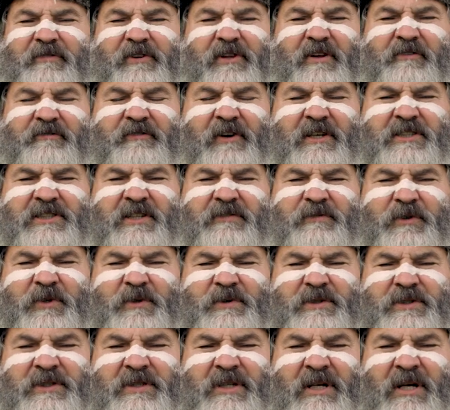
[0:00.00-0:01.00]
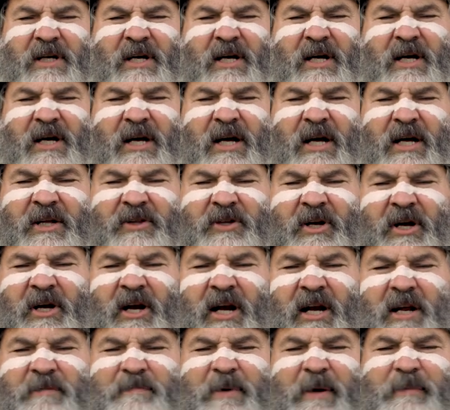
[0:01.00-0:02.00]
for the festivals, not
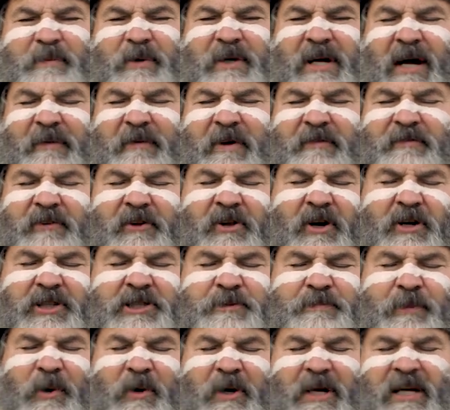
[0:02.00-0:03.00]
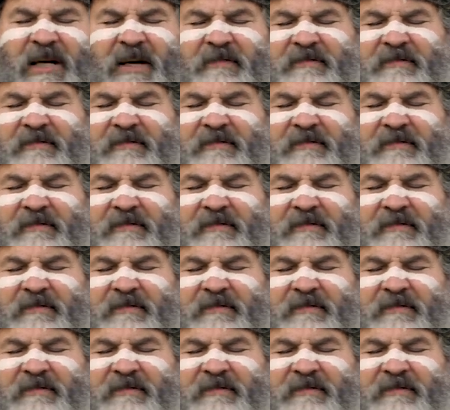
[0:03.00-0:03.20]
only people coming for those sporting